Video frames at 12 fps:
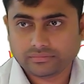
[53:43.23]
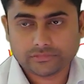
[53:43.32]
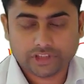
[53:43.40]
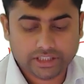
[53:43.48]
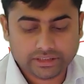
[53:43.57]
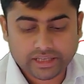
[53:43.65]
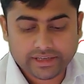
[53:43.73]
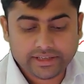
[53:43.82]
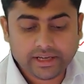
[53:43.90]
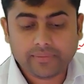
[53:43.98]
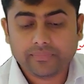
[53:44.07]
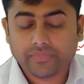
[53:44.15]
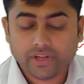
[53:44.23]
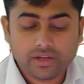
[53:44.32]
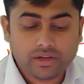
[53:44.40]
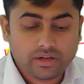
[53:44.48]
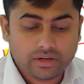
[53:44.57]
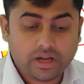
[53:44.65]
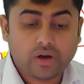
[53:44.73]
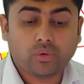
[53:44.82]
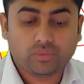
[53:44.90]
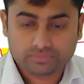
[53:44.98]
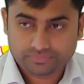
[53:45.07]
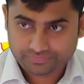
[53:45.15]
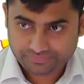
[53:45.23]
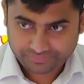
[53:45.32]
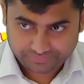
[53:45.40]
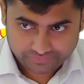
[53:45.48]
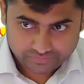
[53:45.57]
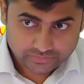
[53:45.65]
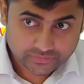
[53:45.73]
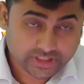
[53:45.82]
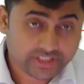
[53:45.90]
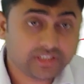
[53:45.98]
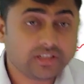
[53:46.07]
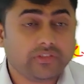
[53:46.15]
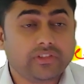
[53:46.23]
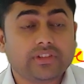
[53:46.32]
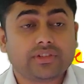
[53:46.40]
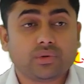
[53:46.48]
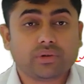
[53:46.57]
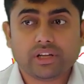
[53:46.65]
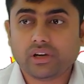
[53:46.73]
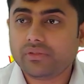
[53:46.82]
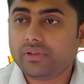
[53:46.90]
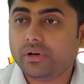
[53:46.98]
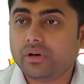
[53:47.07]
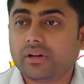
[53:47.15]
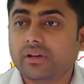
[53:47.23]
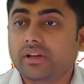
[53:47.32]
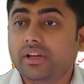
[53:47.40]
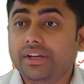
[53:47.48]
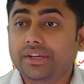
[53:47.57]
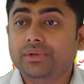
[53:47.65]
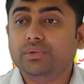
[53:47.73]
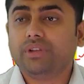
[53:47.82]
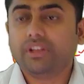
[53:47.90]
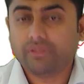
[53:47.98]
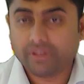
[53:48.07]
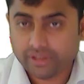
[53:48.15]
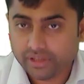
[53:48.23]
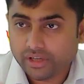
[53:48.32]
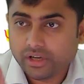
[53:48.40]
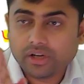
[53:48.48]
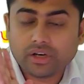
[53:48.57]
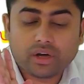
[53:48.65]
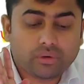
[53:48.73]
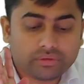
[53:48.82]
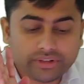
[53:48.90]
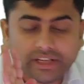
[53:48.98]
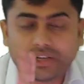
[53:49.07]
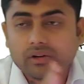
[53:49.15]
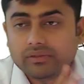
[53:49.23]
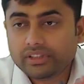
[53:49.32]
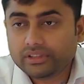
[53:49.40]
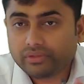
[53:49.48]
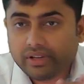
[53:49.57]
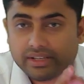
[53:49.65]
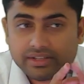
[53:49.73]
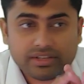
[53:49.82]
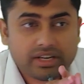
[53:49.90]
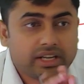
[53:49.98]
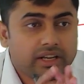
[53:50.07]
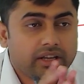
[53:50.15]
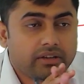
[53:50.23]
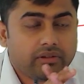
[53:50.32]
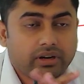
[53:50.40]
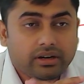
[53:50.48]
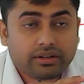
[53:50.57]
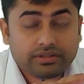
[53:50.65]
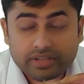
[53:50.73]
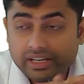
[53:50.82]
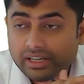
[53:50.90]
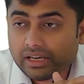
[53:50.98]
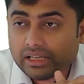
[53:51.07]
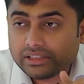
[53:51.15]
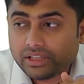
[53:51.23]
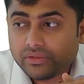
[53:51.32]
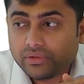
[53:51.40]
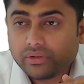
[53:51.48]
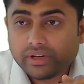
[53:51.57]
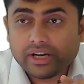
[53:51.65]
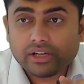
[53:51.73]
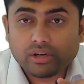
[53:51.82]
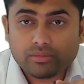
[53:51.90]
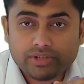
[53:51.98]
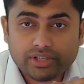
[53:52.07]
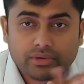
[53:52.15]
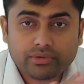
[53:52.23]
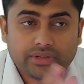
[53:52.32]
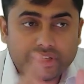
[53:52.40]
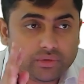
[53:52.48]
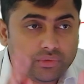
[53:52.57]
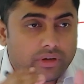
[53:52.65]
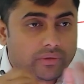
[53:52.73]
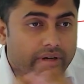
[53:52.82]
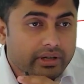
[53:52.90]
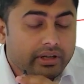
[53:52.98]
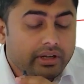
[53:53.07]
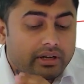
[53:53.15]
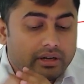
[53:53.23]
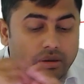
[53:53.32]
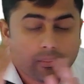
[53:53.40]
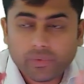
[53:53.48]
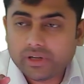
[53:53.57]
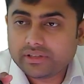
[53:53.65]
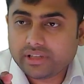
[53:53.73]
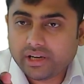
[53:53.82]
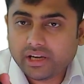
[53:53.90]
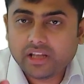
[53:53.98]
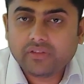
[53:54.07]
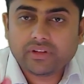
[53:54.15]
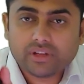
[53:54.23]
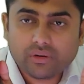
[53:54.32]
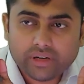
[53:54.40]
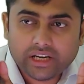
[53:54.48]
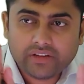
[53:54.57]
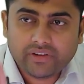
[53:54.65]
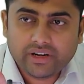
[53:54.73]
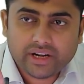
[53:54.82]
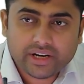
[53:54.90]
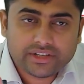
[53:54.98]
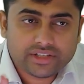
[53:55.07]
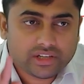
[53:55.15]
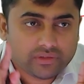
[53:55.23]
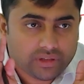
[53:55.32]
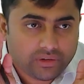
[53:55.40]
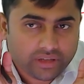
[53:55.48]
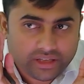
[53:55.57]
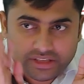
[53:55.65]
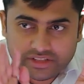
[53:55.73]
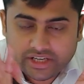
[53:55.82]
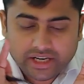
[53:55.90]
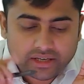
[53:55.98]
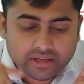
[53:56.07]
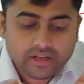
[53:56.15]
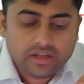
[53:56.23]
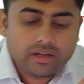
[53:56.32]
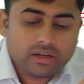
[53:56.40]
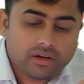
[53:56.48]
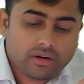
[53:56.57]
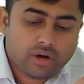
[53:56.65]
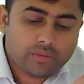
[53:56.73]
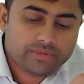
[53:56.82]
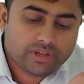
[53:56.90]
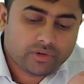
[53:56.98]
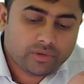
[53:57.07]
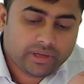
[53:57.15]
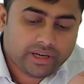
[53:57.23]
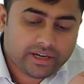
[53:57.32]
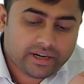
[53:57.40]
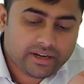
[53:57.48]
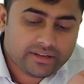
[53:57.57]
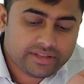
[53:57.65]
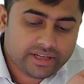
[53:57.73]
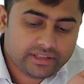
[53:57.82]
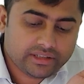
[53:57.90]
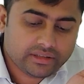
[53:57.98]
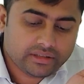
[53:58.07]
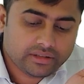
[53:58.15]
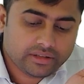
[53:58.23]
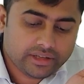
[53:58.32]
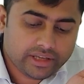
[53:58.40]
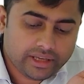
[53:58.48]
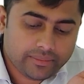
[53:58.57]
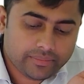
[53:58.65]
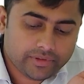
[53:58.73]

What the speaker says: Getting the idea? Now this is the story of your new keyword. Now think of this way, string keyword, string class, if you create object using new keyword, compulsorily without any filtration, without any check, object will be created inside the heap.